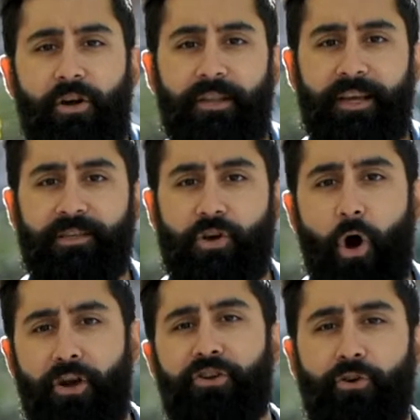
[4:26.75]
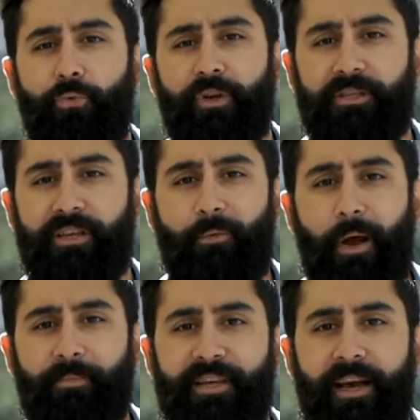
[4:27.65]
are links on your real estate
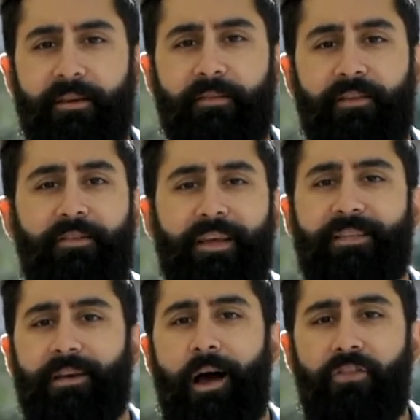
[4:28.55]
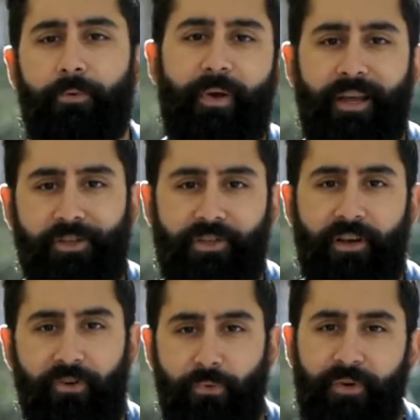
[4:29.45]
website that link to other pages
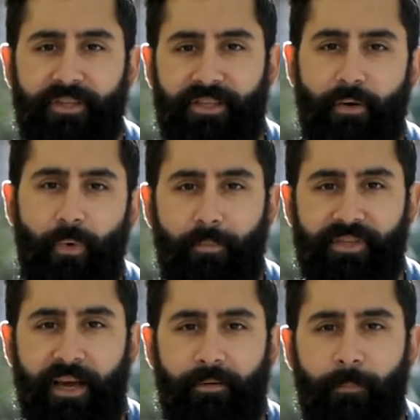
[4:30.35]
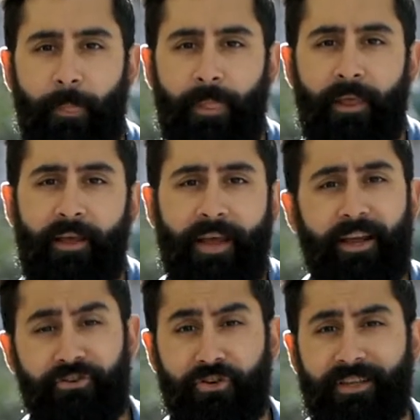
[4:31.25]
of your real estate website.
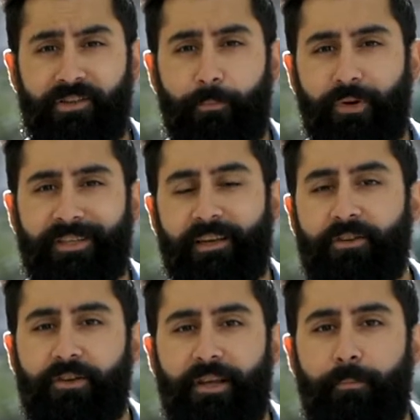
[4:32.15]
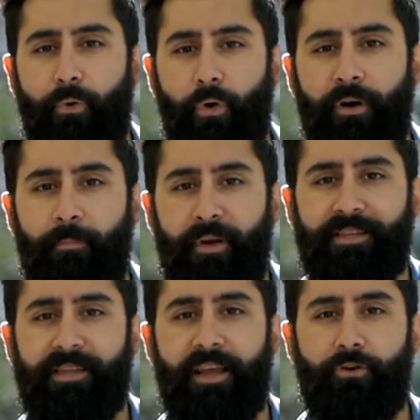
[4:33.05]
Interlinks are particularly important
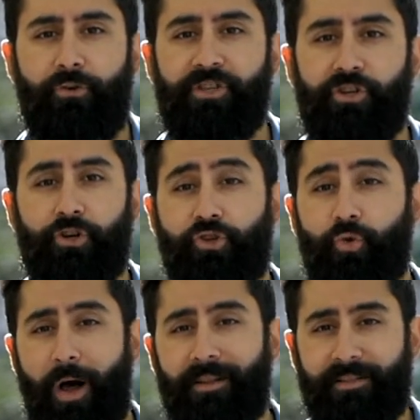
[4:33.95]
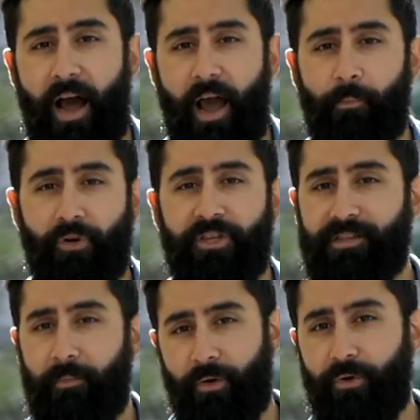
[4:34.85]
because they increase your dwell time, which is
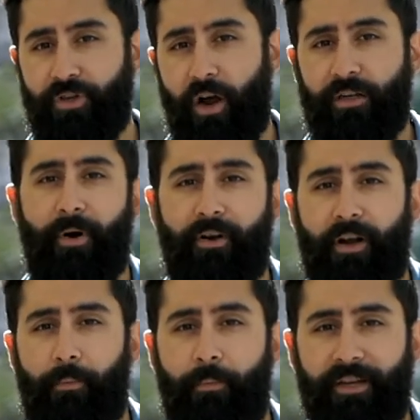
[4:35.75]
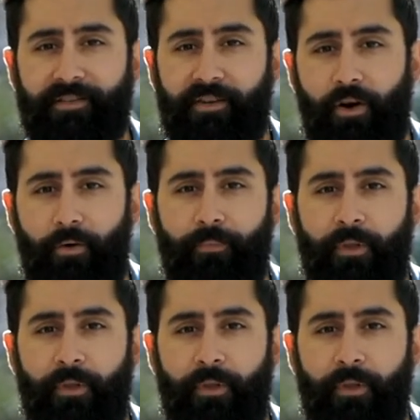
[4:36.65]
something we talked about a couple minutes ago.